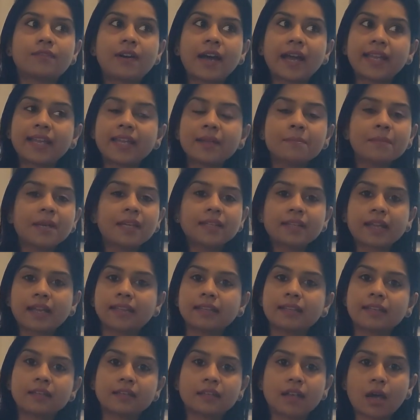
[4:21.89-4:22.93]
Why am I
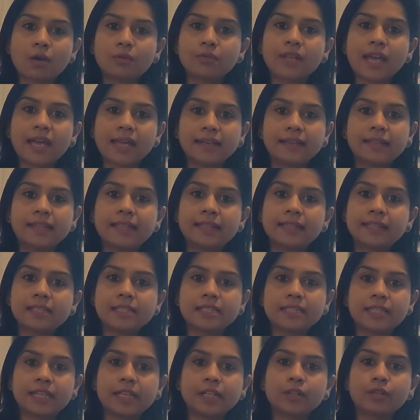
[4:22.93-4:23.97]
now narrating
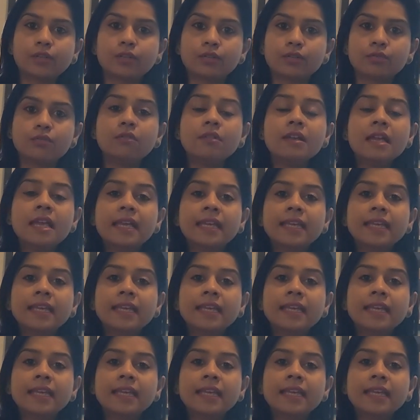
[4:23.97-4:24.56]
this tale to you?